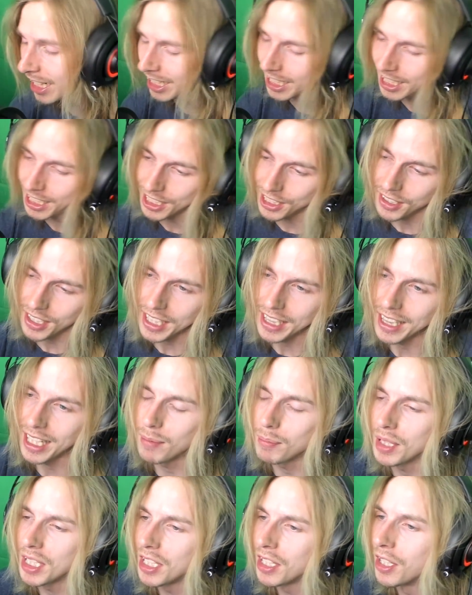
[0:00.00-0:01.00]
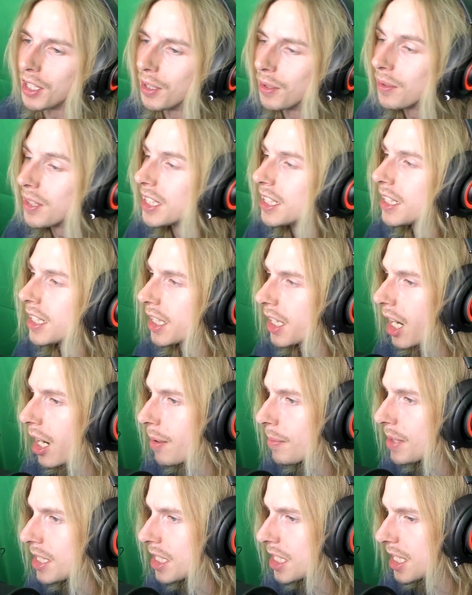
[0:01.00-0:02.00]
you can let me know in the
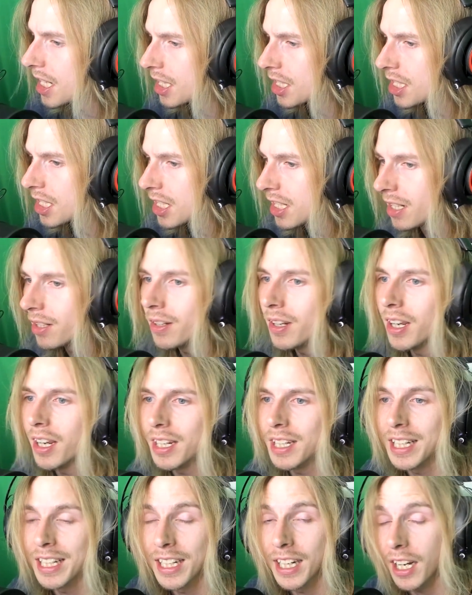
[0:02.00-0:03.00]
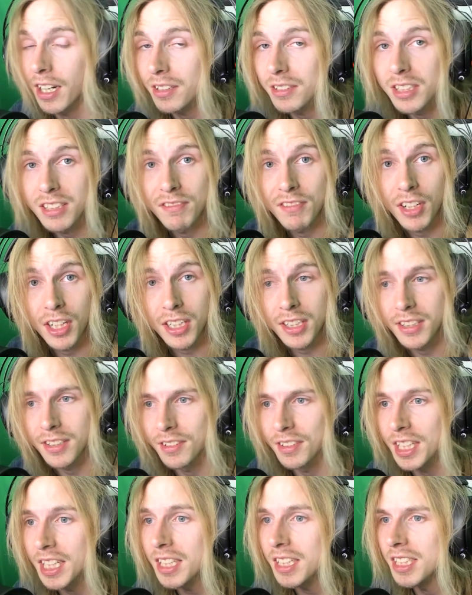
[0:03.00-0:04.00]
comment section, and I'll leave all the
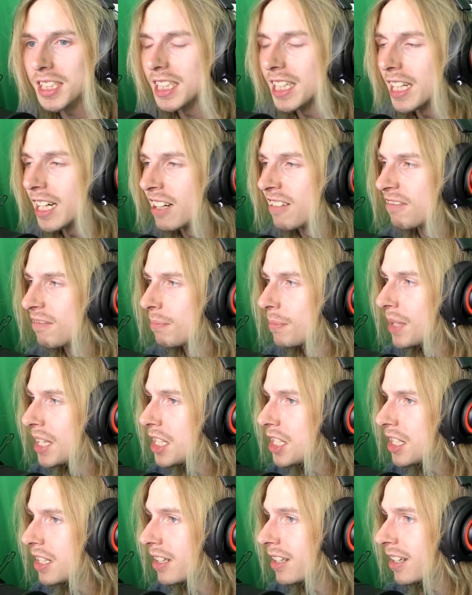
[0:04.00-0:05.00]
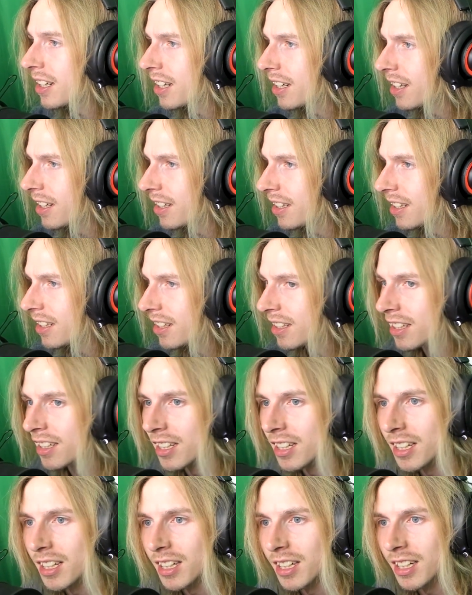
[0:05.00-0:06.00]
links that I've mentioned
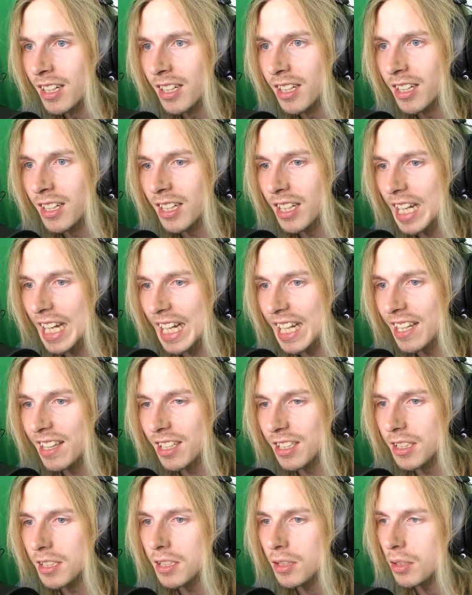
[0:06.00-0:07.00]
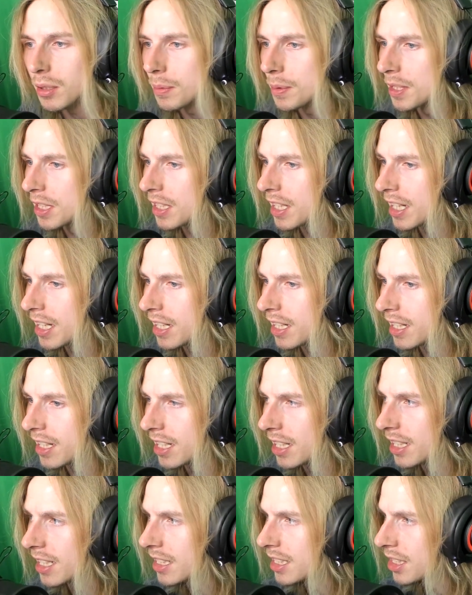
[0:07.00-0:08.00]
in the description
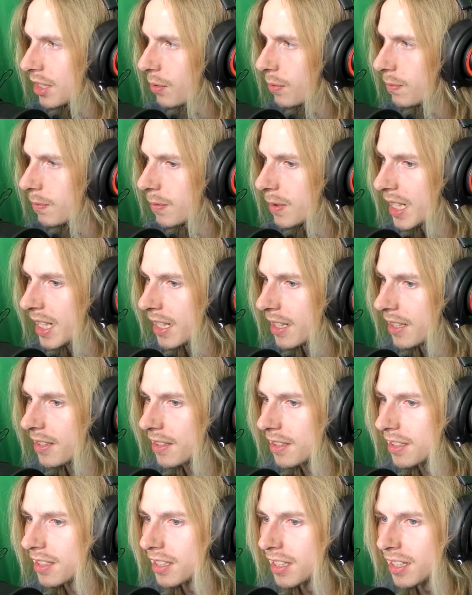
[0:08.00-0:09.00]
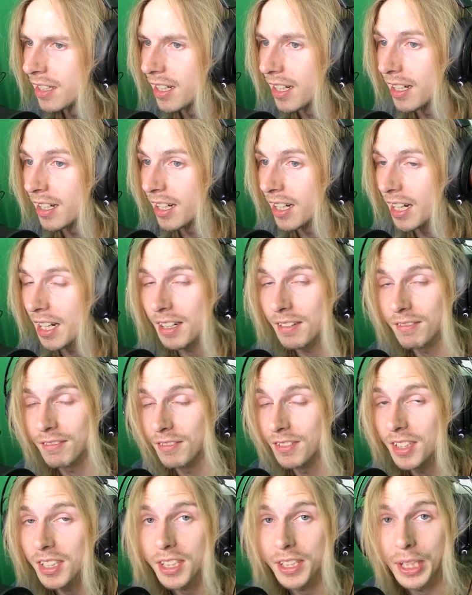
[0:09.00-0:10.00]
as well. I
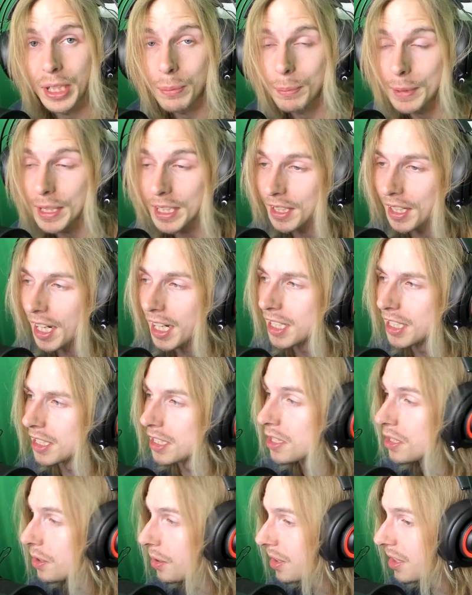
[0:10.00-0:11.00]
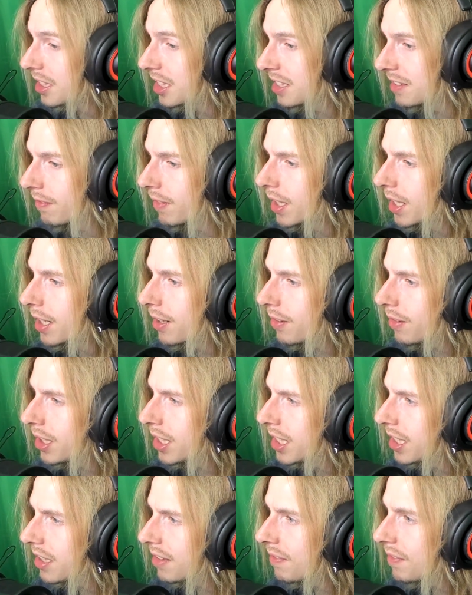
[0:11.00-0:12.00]
really hope that you guys enjoyed this video.
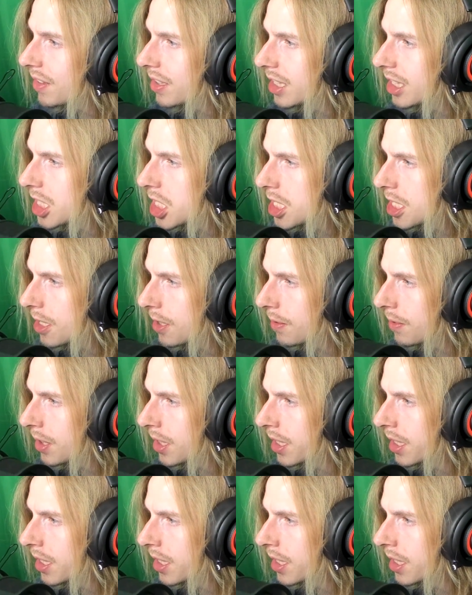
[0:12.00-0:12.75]
If you did so,